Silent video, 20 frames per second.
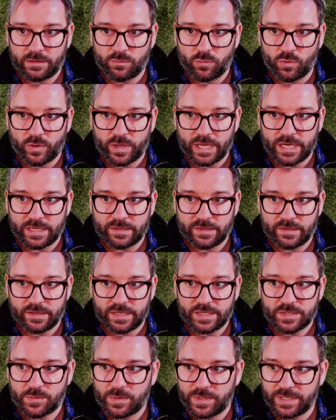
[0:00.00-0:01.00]
We'll get into
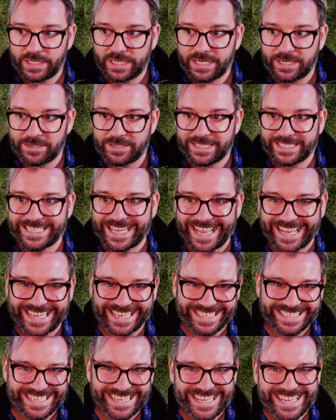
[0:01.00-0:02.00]
this one here in a
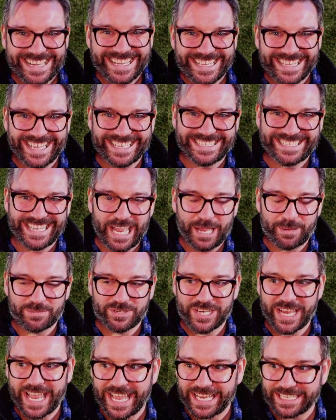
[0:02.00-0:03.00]
second. That's tab
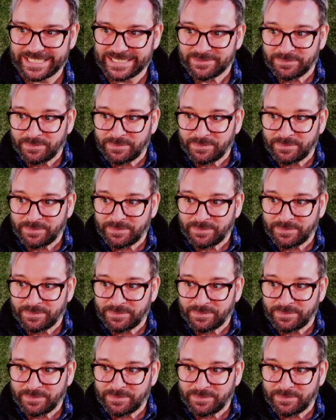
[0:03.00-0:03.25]
chat.